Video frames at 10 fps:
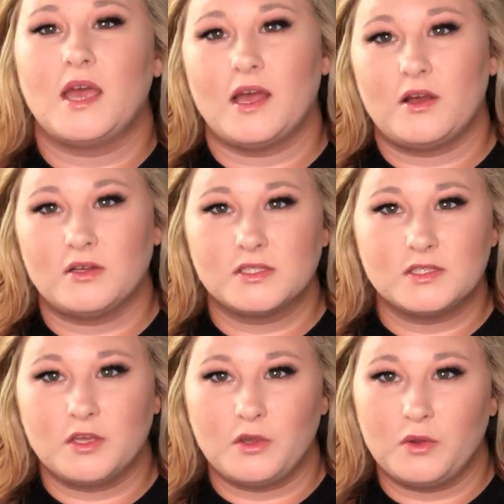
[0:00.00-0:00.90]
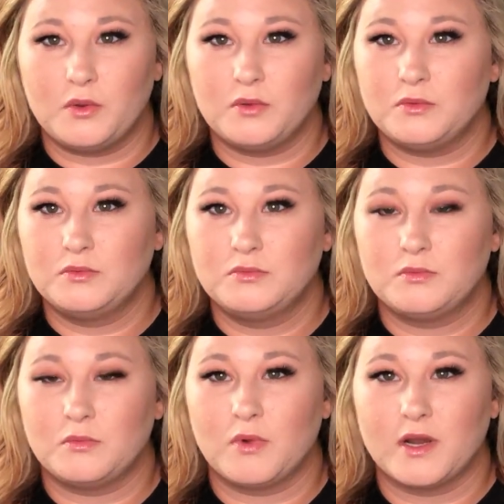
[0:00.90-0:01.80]
I also
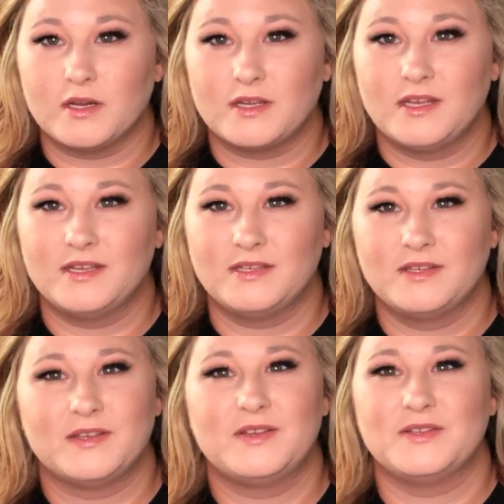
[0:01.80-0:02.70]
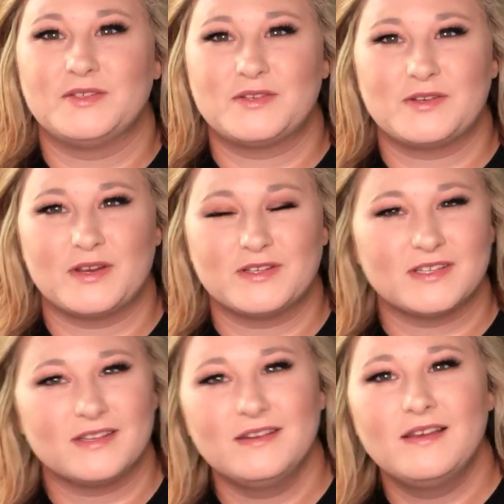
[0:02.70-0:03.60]
work
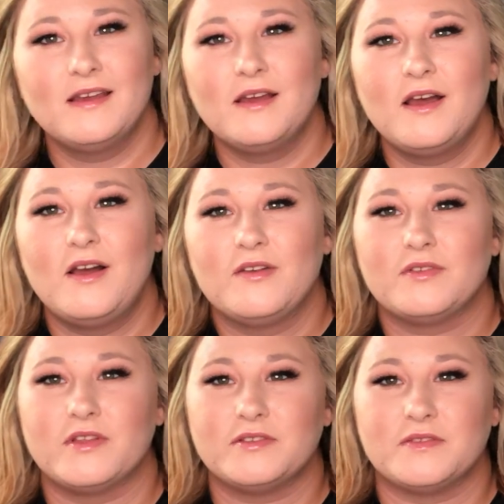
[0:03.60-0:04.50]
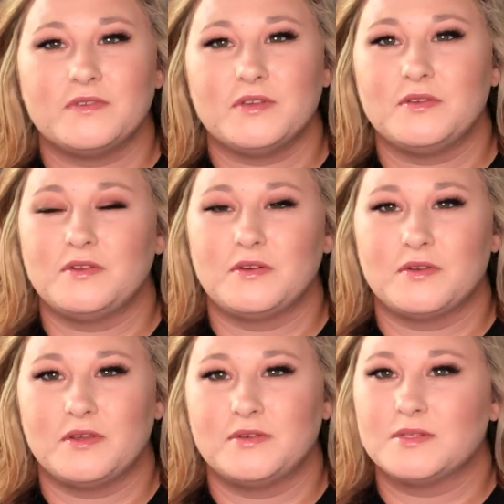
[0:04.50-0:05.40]
construction, for those of you who
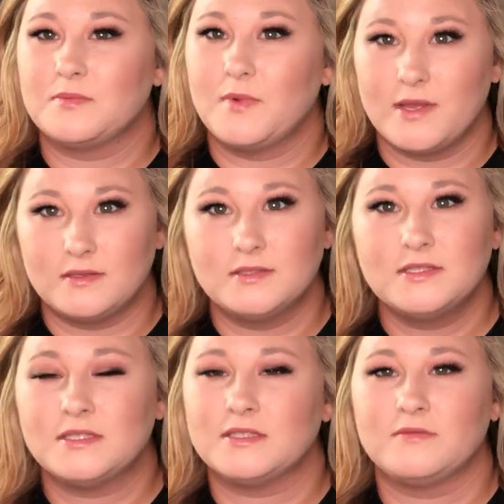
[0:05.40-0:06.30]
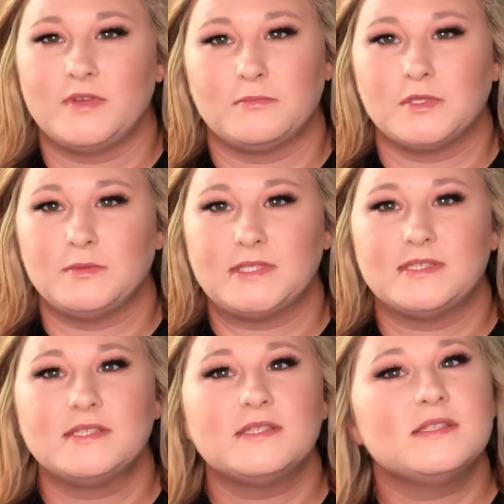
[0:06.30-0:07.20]
don't know, as well, in the family
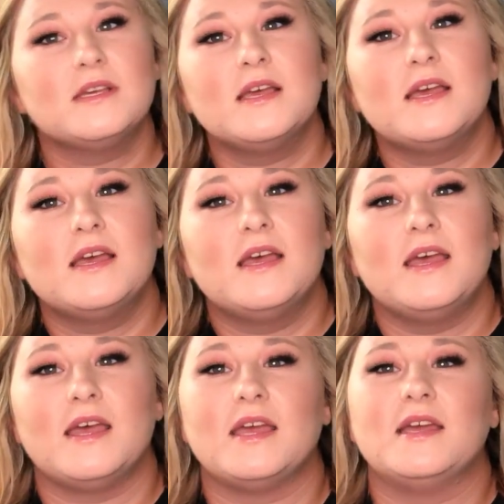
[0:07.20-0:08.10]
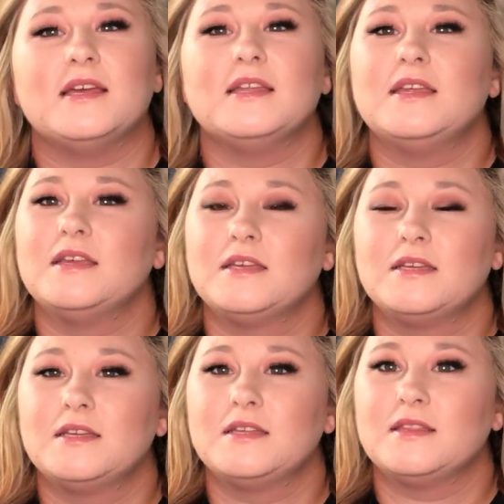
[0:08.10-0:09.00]
business, and
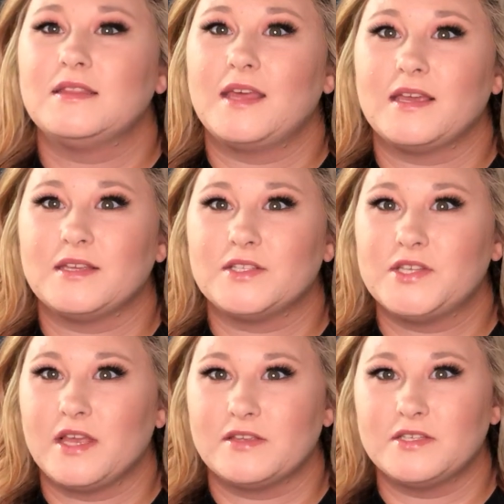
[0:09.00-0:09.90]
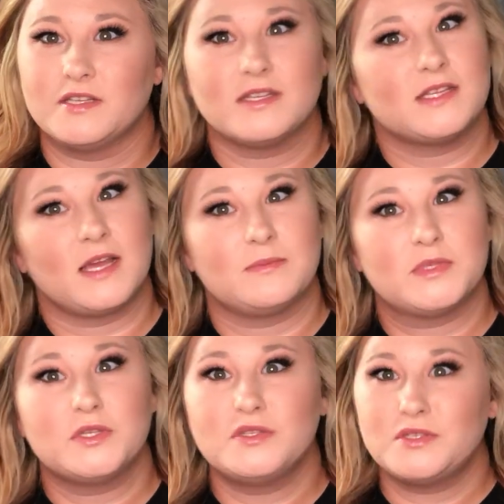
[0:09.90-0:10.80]
that gets challenging at
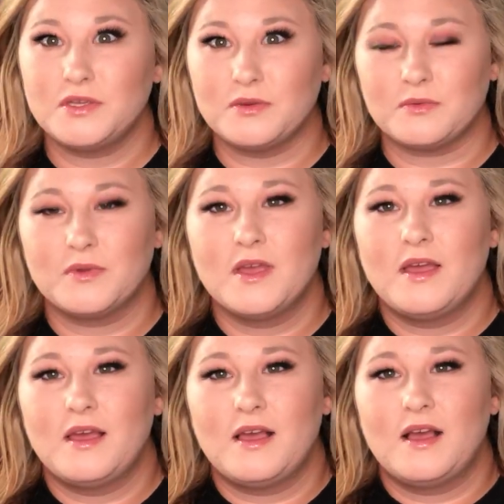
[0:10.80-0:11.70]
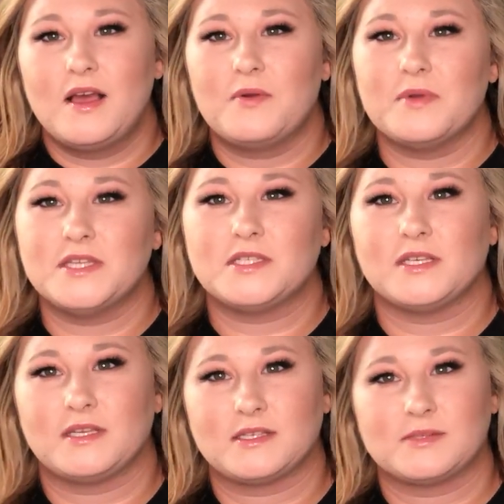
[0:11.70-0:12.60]
times too, which
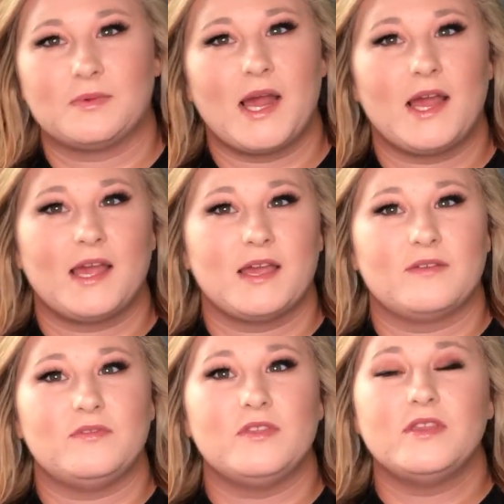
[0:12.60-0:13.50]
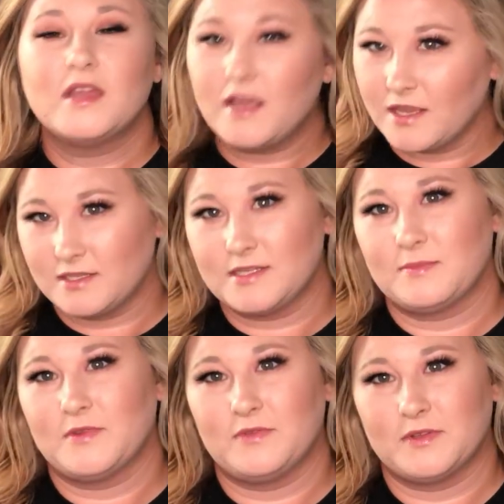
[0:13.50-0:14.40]
is why I have not had
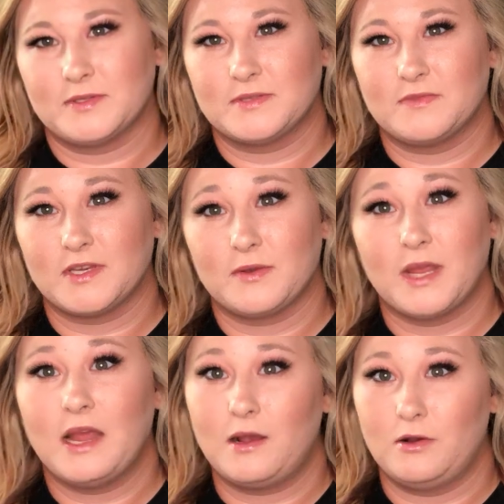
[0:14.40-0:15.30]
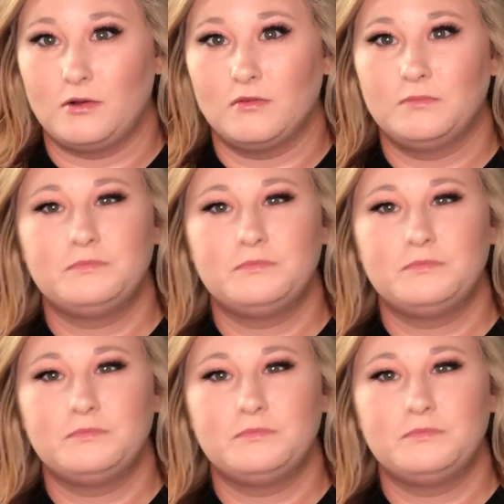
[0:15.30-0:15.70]
time to film this video at all.